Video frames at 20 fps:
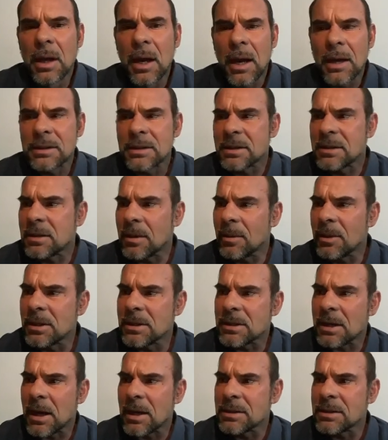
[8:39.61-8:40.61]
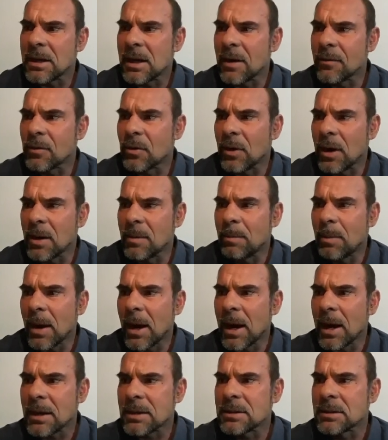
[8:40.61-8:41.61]
I see some of these guys that have great
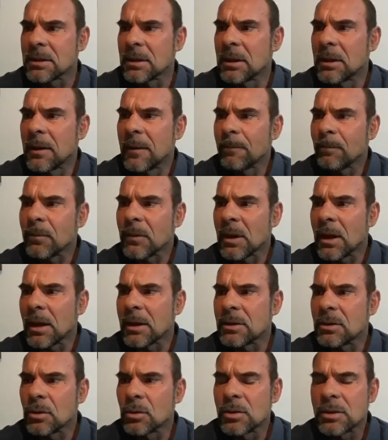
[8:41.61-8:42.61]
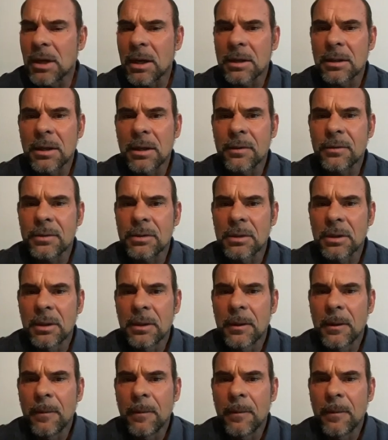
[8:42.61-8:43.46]
backs that do deadlifts.